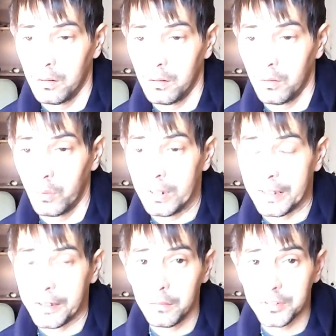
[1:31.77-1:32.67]
when it
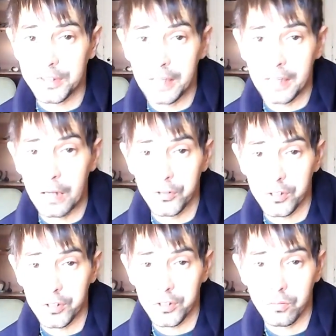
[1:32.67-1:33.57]
comes to
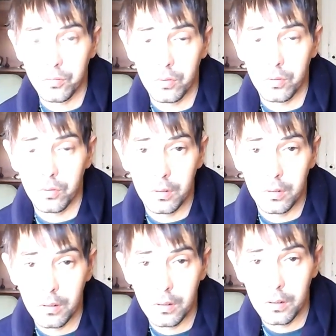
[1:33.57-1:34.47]
conscious
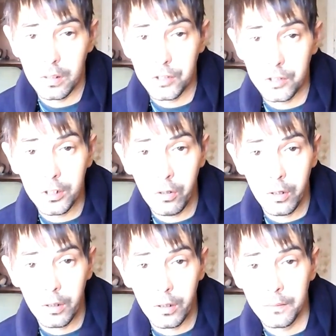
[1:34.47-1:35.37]

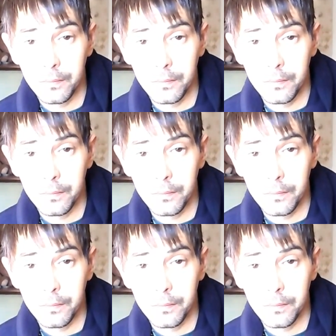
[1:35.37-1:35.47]
engineering